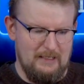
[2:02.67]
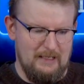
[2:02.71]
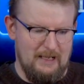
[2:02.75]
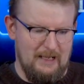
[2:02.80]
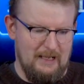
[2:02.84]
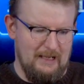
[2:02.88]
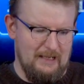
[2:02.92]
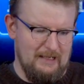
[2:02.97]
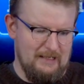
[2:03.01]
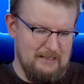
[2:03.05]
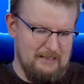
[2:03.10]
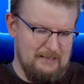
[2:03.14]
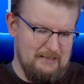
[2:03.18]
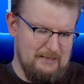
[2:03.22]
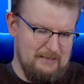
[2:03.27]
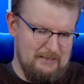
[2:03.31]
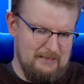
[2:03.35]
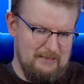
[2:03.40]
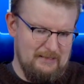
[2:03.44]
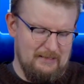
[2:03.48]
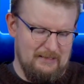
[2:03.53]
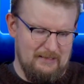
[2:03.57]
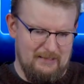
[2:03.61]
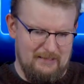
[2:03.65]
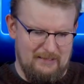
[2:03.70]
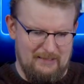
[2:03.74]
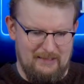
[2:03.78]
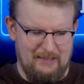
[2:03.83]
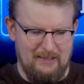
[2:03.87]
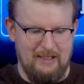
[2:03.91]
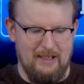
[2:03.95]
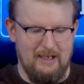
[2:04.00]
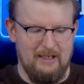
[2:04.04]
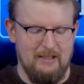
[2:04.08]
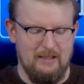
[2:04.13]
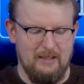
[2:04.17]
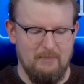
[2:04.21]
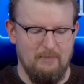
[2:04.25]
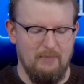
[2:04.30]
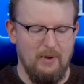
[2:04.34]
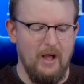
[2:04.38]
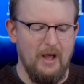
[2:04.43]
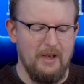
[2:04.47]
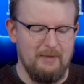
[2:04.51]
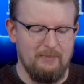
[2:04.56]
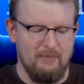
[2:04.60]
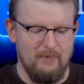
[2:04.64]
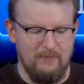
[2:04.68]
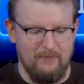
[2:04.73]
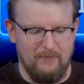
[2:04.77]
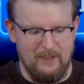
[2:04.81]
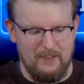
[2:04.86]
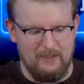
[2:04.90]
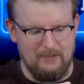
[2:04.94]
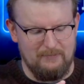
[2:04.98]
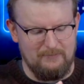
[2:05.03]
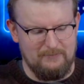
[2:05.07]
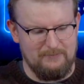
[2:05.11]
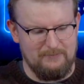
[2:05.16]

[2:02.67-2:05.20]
And then at the bottom of it,